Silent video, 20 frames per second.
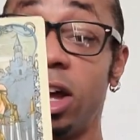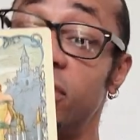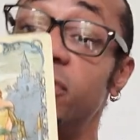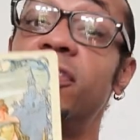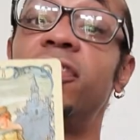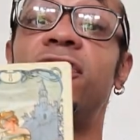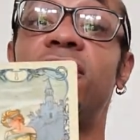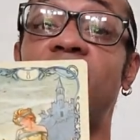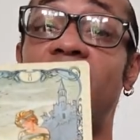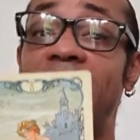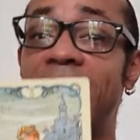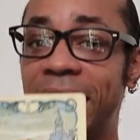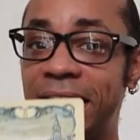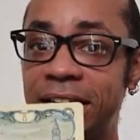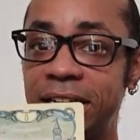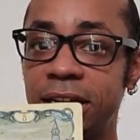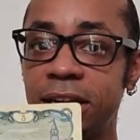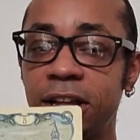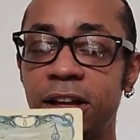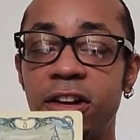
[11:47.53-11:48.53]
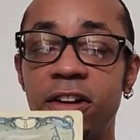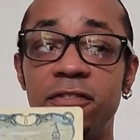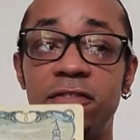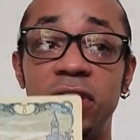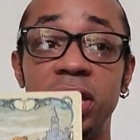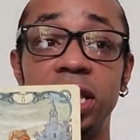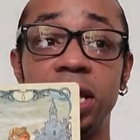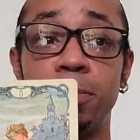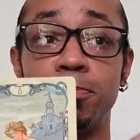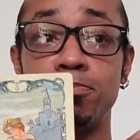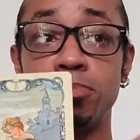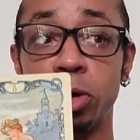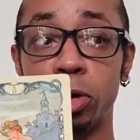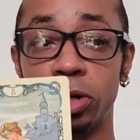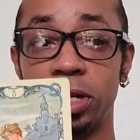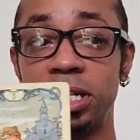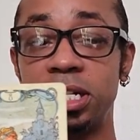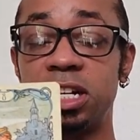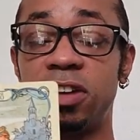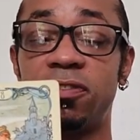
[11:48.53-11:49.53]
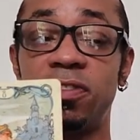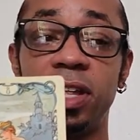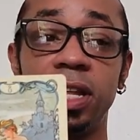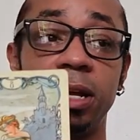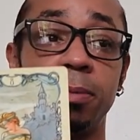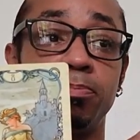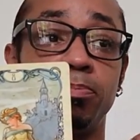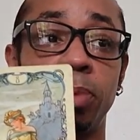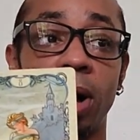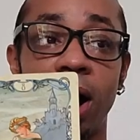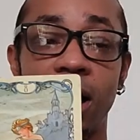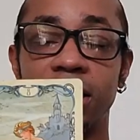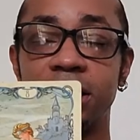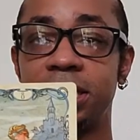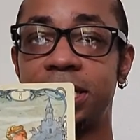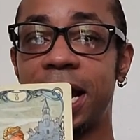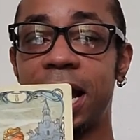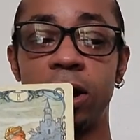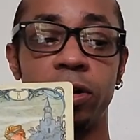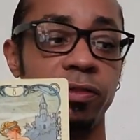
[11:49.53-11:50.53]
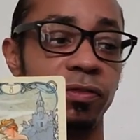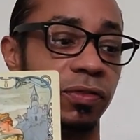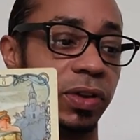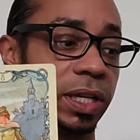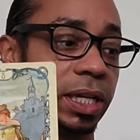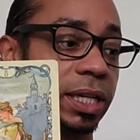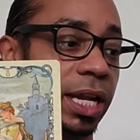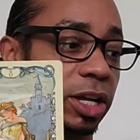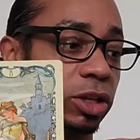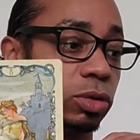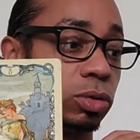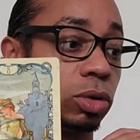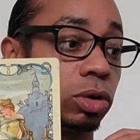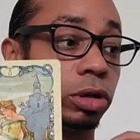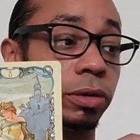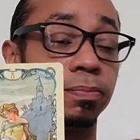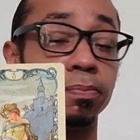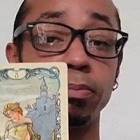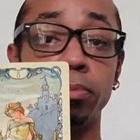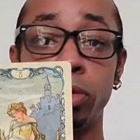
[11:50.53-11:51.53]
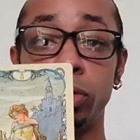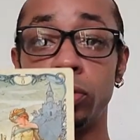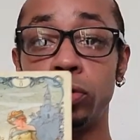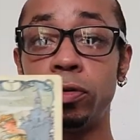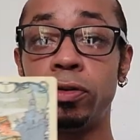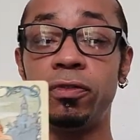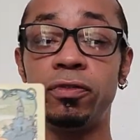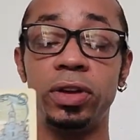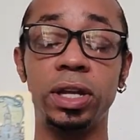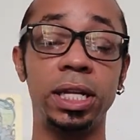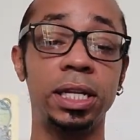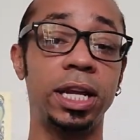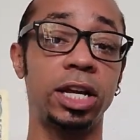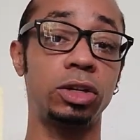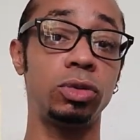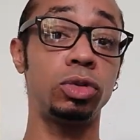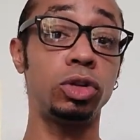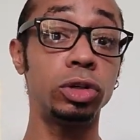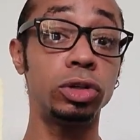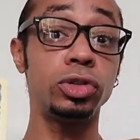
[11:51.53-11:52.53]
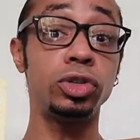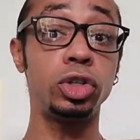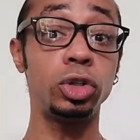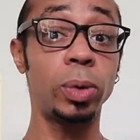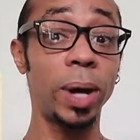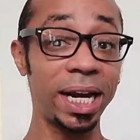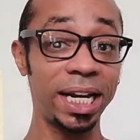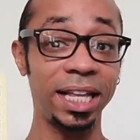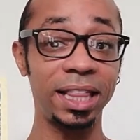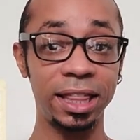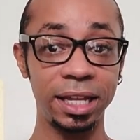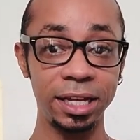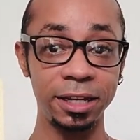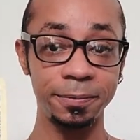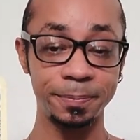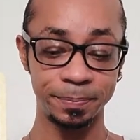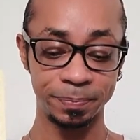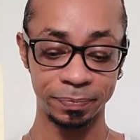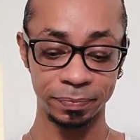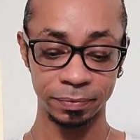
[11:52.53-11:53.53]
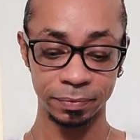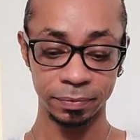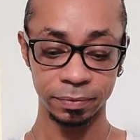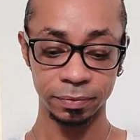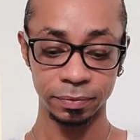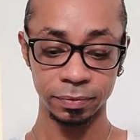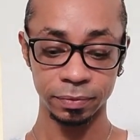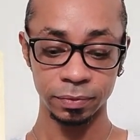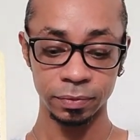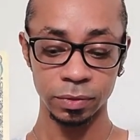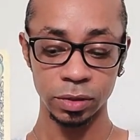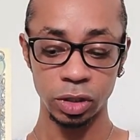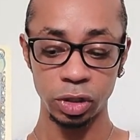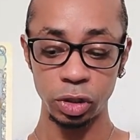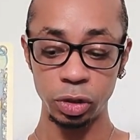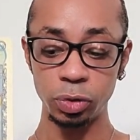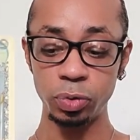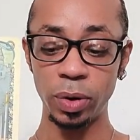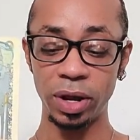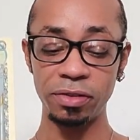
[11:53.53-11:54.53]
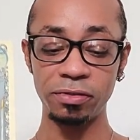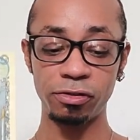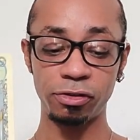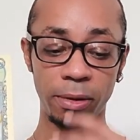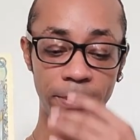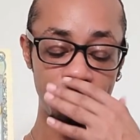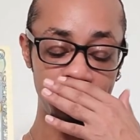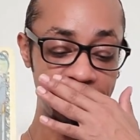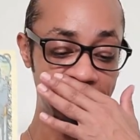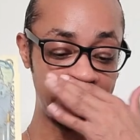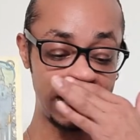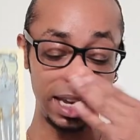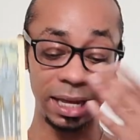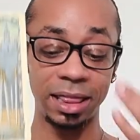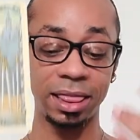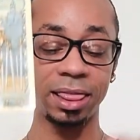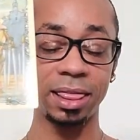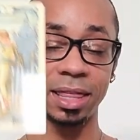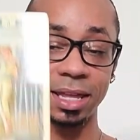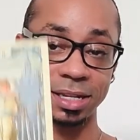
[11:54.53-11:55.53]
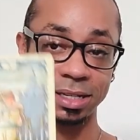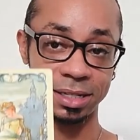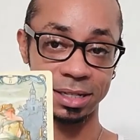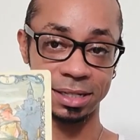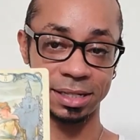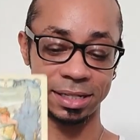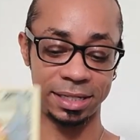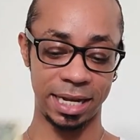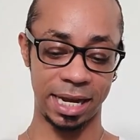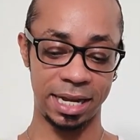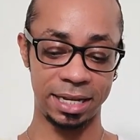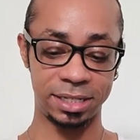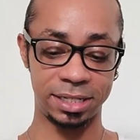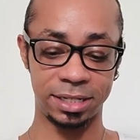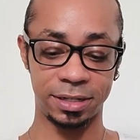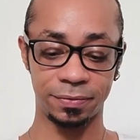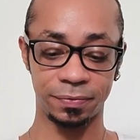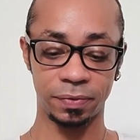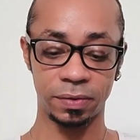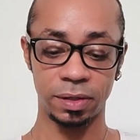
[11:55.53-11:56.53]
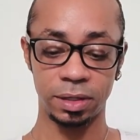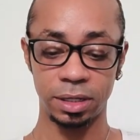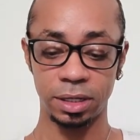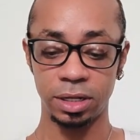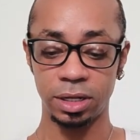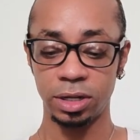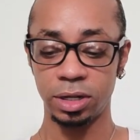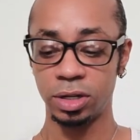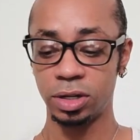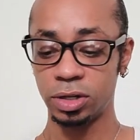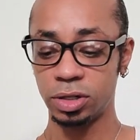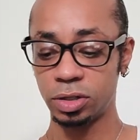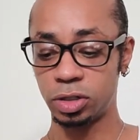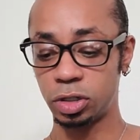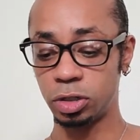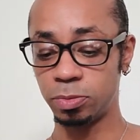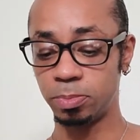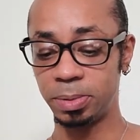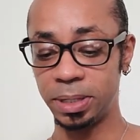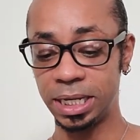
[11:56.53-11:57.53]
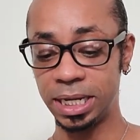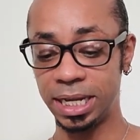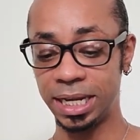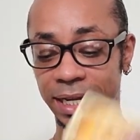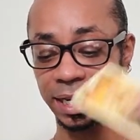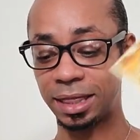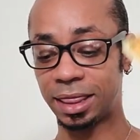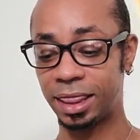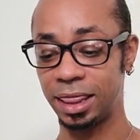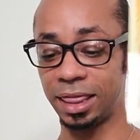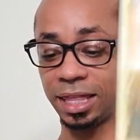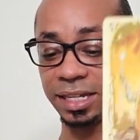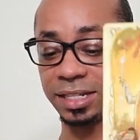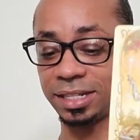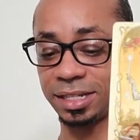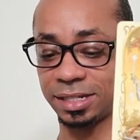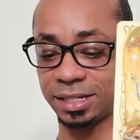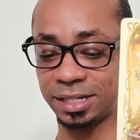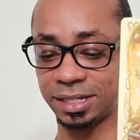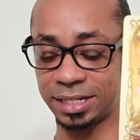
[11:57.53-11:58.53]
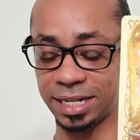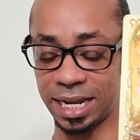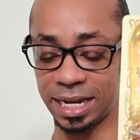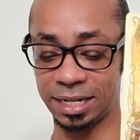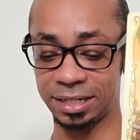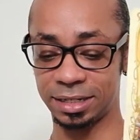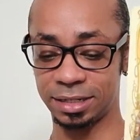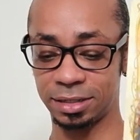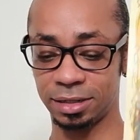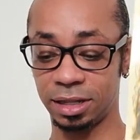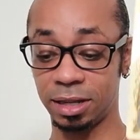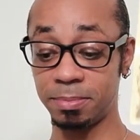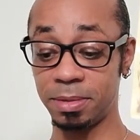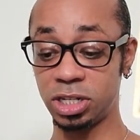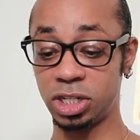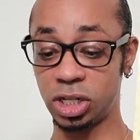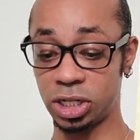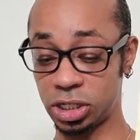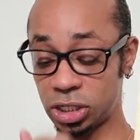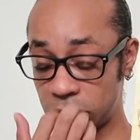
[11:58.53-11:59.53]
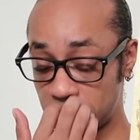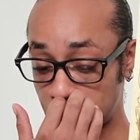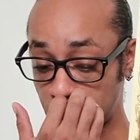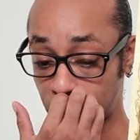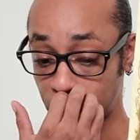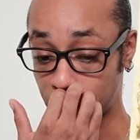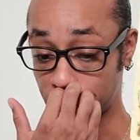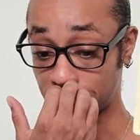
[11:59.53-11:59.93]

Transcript: confined, feeling burdened, feeling bogged down, feeling like you couldn't move, feeling like you couldn't do anything. You went from being in this state to being in this state, the magician,